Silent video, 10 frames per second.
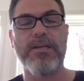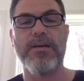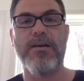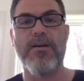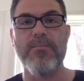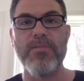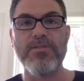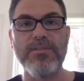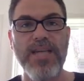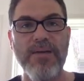
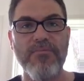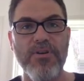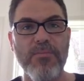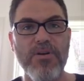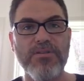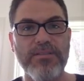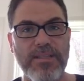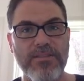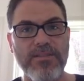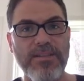There's a time for an
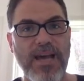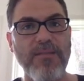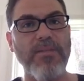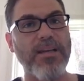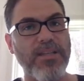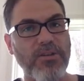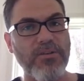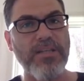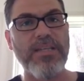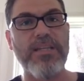emergency. There's a time like
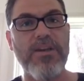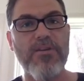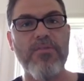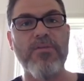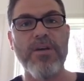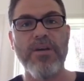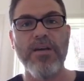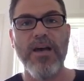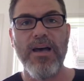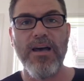you need to go
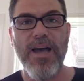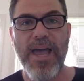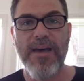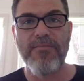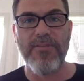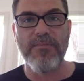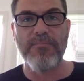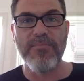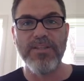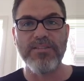
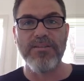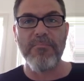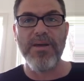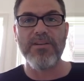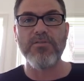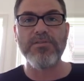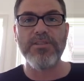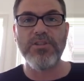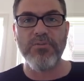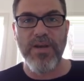this is a medical
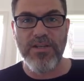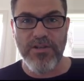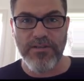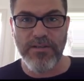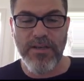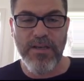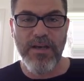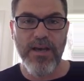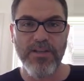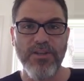situation.
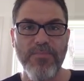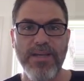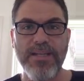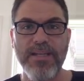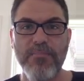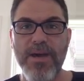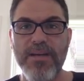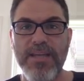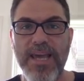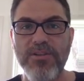You may need a
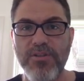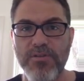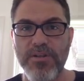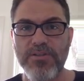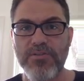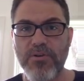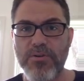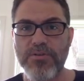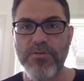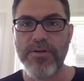medication or a
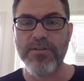surgery or